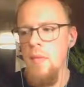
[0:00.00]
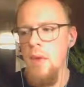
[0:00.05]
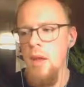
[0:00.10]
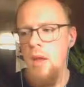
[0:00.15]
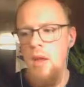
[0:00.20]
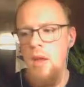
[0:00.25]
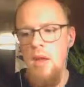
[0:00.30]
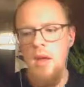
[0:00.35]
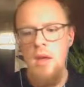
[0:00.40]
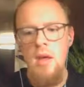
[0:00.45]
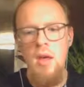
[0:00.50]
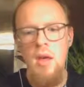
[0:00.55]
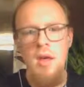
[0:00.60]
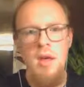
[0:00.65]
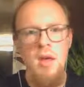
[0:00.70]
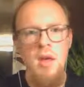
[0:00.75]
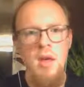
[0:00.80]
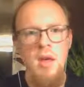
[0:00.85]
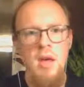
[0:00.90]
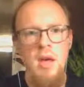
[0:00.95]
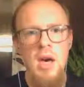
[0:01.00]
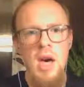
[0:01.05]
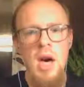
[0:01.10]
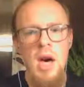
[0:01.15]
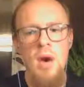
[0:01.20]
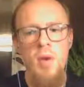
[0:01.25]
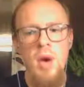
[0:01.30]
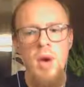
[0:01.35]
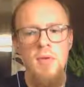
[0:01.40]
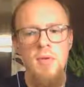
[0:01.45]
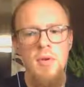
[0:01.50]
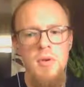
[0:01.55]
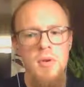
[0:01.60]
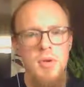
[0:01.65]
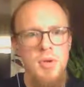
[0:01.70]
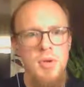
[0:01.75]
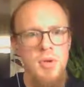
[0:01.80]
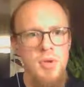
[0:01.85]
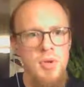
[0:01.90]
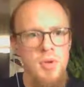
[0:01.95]
However,
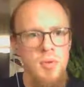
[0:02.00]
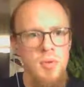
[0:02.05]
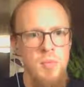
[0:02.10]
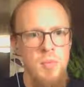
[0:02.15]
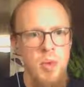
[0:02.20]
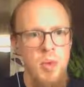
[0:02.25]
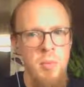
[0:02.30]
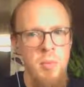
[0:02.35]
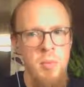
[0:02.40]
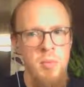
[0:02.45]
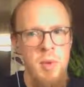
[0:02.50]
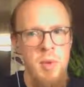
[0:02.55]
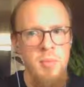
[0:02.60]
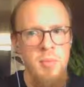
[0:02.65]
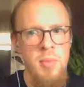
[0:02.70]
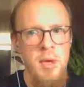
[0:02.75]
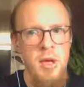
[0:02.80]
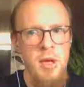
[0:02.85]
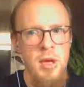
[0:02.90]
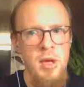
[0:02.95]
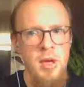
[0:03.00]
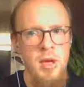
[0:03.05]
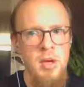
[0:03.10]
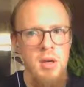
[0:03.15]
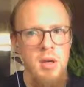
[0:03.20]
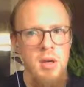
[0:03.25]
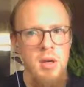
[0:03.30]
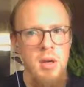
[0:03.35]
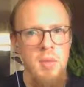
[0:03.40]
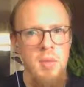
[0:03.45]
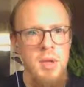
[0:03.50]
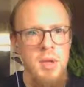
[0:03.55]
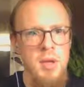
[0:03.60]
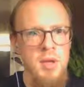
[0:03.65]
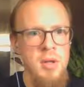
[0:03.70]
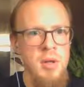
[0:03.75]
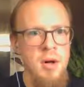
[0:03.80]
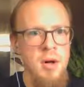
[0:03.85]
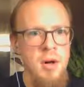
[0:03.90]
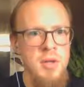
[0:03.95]
you should probably be a
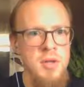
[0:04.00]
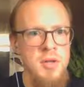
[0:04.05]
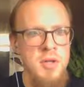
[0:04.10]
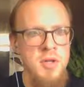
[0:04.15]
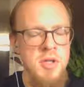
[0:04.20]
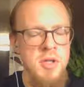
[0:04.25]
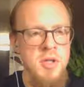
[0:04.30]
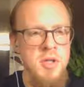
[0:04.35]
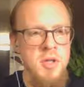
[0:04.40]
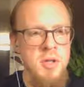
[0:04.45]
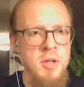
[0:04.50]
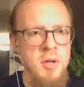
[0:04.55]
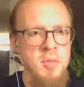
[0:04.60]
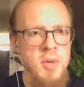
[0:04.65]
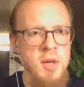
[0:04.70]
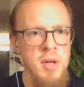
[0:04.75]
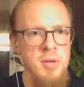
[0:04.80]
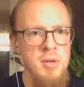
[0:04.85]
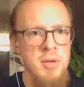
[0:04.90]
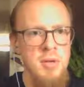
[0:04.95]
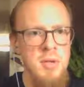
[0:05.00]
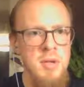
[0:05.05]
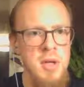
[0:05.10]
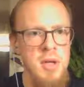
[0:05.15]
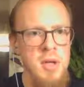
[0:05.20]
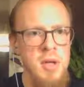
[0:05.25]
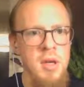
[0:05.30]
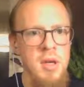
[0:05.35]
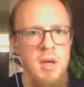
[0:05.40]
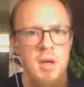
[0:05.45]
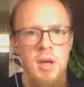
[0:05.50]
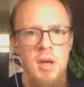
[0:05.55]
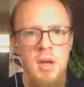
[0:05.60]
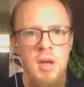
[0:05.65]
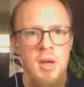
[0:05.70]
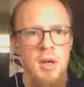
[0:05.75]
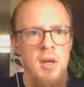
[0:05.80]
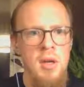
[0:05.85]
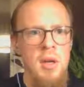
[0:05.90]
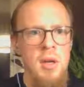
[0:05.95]
bit cautious about using
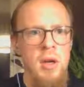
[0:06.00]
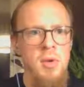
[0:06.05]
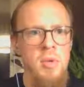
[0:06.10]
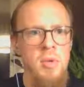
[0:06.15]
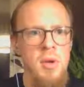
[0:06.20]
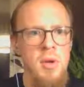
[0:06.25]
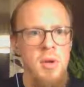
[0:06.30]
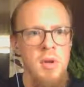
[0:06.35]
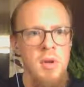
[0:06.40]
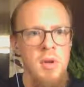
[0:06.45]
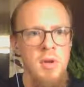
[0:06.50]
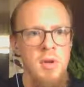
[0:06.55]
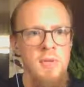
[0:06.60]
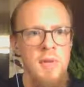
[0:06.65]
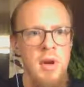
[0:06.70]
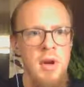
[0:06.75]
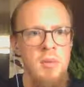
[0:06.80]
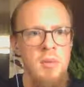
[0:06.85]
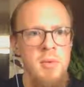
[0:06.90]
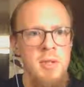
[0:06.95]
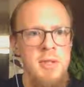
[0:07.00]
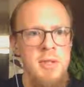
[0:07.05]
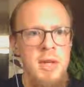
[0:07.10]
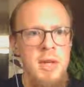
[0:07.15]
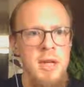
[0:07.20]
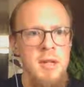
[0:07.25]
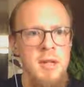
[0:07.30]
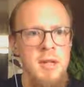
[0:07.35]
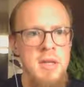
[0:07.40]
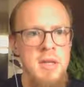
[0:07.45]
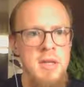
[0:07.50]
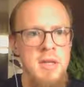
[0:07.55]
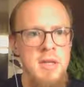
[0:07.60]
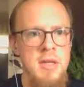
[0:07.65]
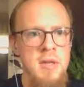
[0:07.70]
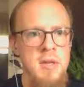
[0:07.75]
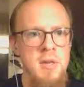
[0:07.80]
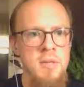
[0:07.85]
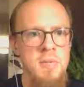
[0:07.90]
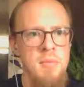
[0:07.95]
global variables like this.
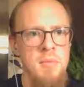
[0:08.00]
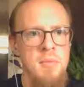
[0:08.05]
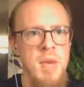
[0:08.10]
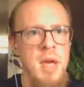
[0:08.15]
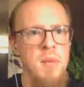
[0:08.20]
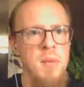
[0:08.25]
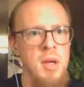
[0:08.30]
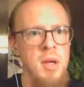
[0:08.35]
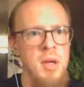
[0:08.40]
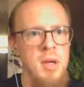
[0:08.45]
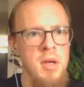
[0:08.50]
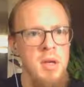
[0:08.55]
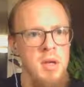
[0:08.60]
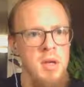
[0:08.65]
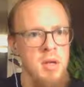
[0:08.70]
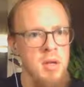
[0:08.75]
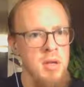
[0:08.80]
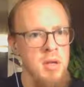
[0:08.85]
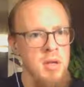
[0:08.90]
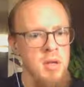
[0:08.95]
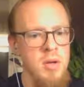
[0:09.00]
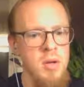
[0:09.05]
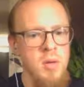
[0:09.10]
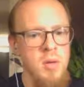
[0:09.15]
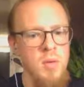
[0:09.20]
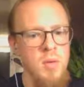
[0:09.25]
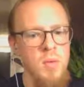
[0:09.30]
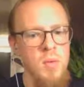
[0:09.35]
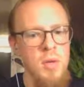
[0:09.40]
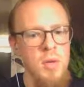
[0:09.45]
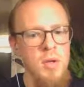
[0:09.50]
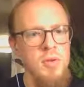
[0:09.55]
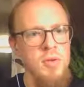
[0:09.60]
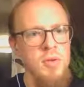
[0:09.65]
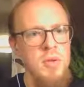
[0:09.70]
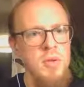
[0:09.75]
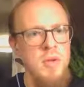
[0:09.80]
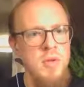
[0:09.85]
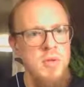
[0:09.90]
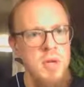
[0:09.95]
Maybe you want to
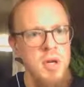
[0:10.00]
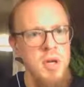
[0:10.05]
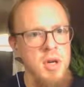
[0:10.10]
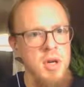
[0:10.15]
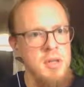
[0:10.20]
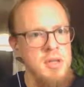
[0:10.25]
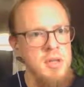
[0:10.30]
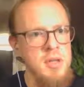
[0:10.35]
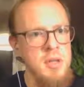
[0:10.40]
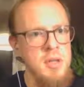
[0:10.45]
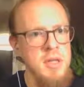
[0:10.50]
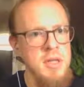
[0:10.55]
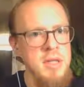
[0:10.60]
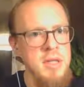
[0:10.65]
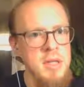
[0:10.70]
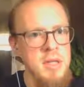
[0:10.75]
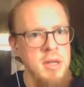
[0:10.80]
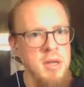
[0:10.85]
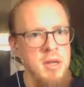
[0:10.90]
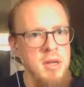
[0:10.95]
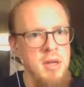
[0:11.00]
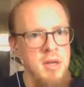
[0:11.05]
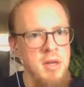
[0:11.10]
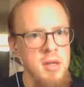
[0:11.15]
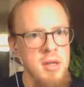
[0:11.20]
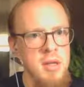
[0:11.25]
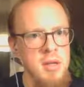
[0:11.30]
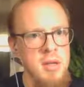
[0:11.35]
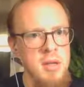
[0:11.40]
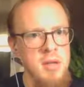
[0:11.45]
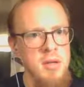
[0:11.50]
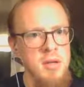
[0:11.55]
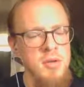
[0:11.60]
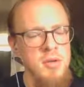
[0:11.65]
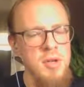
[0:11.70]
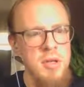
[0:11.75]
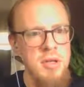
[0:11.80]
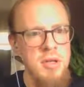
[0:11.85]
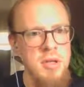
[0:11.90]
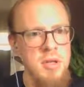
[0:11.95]
use a constant instead, and then you
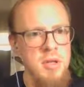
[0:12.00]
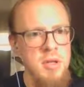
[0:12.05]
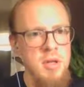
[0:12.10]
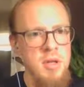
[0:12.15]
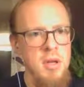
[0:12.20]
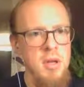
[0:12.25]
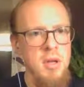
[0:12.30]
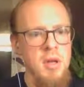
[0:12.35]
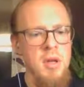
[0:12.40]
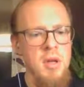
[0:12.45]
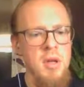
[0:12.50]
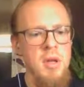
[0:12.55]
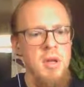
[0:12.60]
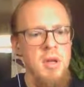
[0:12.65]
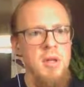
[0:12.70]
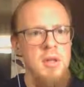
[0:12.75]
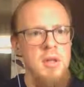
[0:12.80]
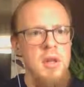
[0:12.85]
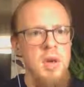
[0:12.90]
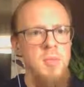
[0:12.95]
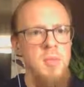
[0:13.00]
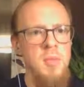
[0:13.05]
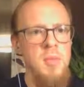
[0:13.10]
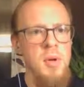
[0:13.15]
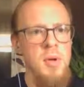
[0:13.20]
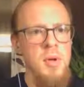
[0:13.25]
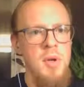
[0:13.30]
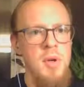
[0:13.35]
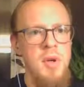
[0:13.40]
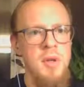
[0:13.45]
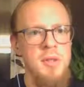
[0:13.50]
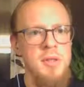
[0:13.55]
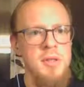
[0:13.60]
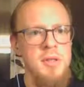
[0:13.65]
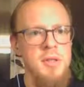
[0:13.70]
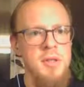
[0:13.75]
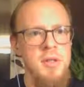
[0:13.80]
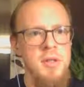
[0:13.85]
just type const,